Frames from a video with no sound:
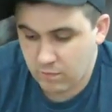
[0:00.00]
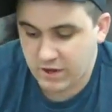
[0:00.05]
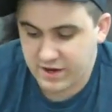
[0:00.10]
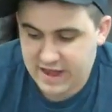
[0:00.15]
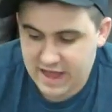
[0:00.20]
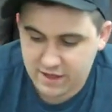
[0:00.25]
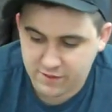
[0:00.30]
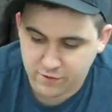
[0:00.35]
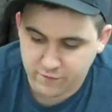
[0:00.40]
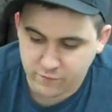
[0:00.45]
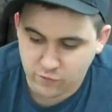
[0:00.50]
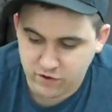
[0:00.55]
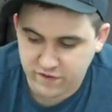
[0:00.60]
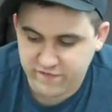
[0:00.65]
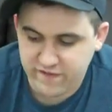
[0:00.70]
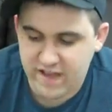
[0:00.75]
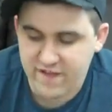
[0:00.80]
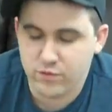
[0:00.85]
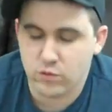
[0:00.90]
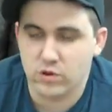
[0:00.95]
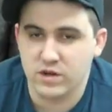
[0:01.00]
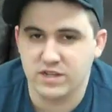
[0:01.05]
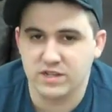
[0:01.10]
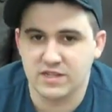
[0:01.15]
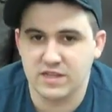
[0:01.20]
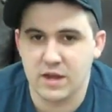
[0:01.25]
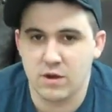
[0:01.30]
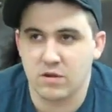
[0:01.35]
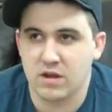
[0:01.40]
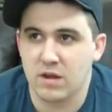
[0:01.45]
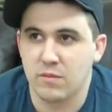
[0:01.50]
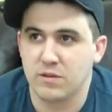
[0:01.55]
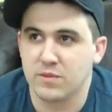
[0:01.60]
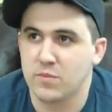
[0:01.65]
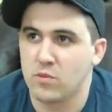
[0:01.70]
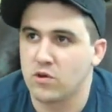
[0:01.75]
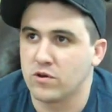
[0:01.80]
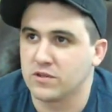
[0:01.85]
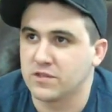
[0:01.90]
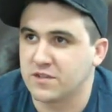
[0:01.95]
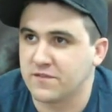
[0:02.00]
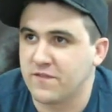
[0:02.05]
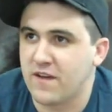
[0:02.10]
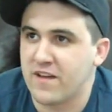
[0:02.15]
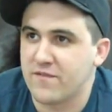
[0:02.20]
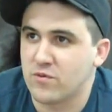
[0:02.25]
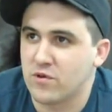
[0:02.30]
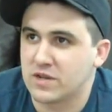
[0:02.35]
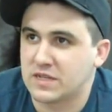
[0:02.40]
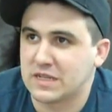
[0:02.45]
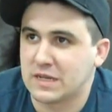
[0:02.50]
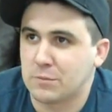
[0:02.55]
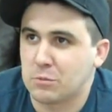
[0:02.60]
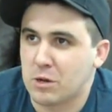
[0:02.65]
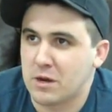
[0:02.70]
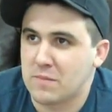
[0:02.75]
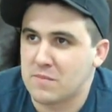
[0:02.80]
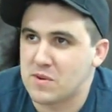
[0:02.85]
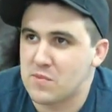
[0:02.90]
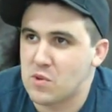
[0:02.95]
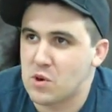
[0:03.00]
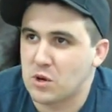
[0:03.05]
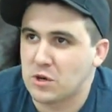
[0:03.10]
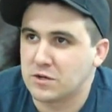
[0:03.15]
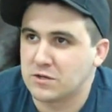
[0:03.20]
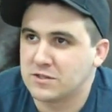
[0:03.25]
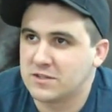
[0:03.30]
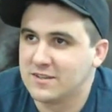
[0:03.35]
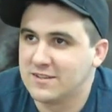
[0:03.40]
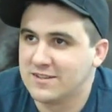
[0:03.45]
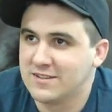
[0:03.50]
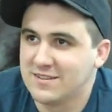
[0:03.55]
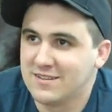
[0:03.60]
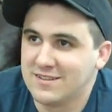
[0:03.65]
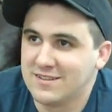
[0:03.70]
Well, now they're 45 points. They don't come with mortars. It's five points to upgrade right. the mortars.